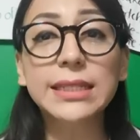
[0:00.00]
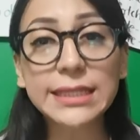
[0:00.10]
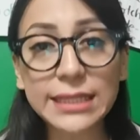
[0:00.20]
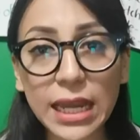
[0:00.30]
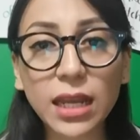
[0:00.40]

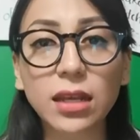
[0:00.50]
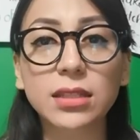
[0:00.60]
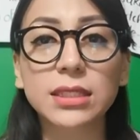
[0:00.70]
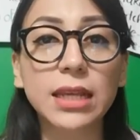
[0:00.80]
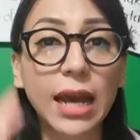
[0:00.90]

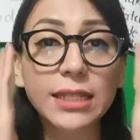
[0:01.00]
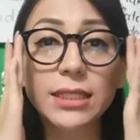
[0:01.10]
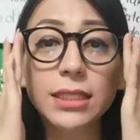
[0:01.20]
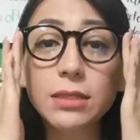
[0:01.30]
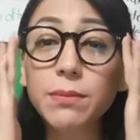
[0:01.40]
seconds, guys.
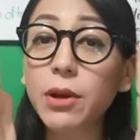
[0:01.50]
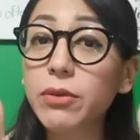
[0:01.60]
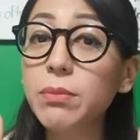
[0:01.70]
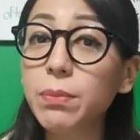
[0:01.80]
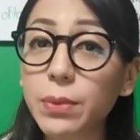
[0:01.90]
This is very
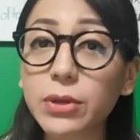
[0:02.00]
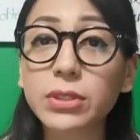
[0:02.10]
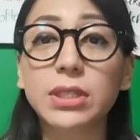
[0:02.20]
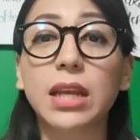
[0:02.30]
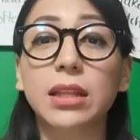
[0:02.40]

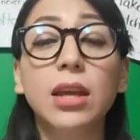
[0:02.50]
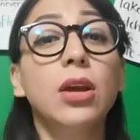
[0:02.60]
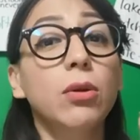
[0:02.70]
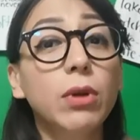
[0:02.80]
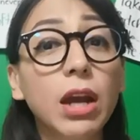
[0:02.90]
important.
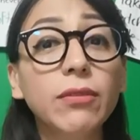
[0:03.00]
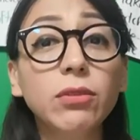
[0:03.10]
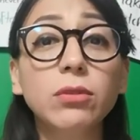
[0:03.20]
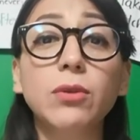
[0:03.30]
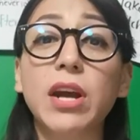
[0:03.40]
We have
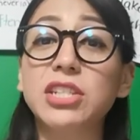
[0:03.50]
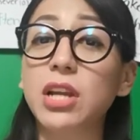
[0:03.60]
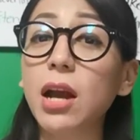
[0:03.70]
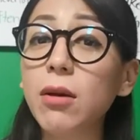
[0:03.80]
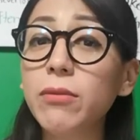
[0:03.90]
to wash
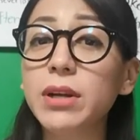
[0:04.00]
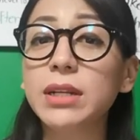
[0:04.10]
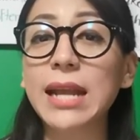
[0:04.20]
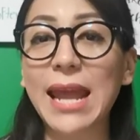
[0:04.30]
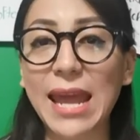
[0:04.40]
our
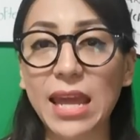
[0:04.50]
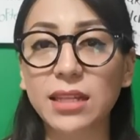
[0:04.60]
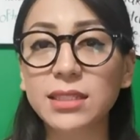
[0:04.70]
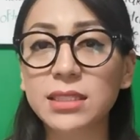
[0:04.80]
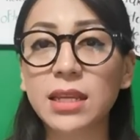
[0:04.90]

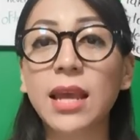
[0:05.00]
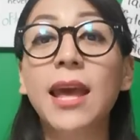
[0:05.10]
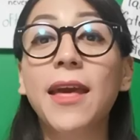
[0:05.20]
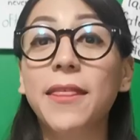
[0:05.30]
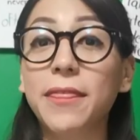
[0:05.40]
hands.
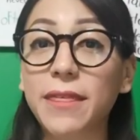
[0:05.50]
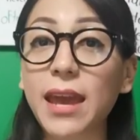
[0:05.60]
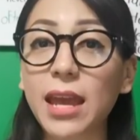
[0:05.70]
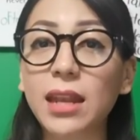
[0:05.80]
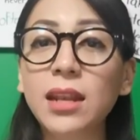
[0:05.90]

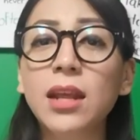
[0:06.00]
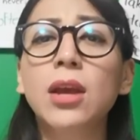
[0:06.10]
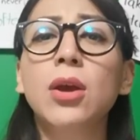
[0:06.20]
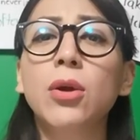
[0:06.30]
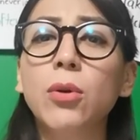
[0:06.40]
Then
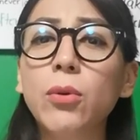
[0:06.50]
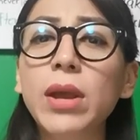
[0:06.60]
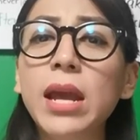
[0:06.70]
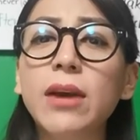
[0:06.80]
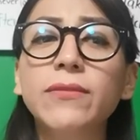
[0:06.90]
we
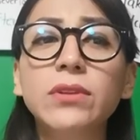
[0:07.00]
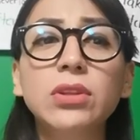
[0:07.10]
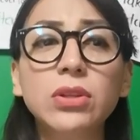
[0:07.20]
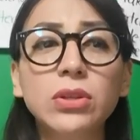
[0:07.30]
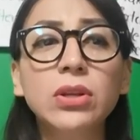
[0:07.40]
have
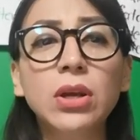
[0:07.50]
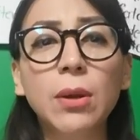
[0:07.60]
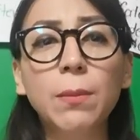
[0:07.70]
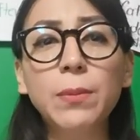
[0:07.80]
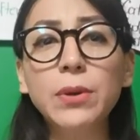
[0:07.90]
to
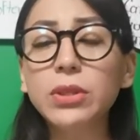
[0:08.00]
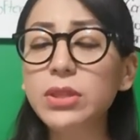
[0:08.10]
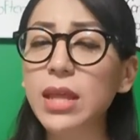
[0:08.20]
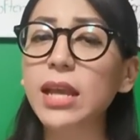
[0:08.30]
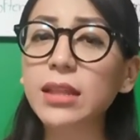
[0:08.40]

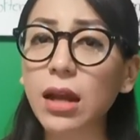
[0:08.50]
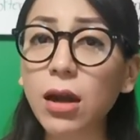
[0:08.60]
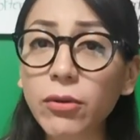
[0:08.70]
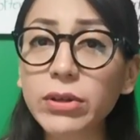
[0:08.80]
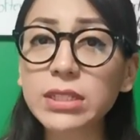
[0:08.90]
protect
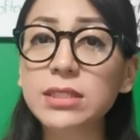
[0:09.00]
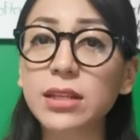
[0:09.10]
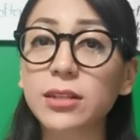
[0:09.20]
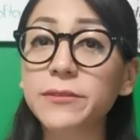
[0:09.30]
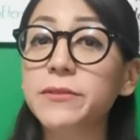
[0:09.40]

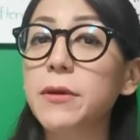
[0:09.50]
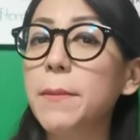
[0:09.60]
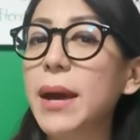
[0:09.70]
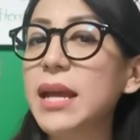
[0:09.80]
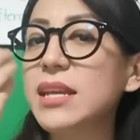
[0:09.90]
ourselves
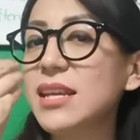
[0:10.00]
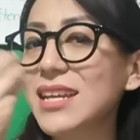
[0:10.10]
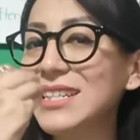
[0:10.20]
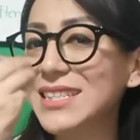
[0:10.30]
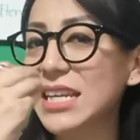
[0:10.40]
by
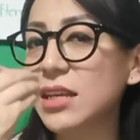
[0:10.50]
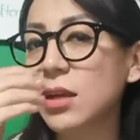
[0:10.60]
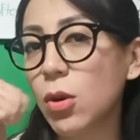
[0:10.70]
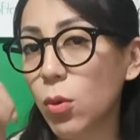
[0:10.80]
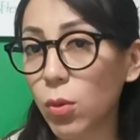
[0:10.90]
eating
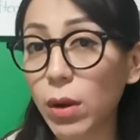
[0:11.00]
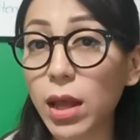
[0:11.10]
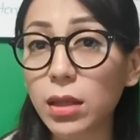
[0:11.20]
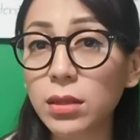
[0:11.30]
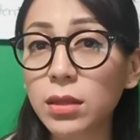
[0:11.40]

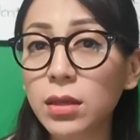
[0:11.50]
well,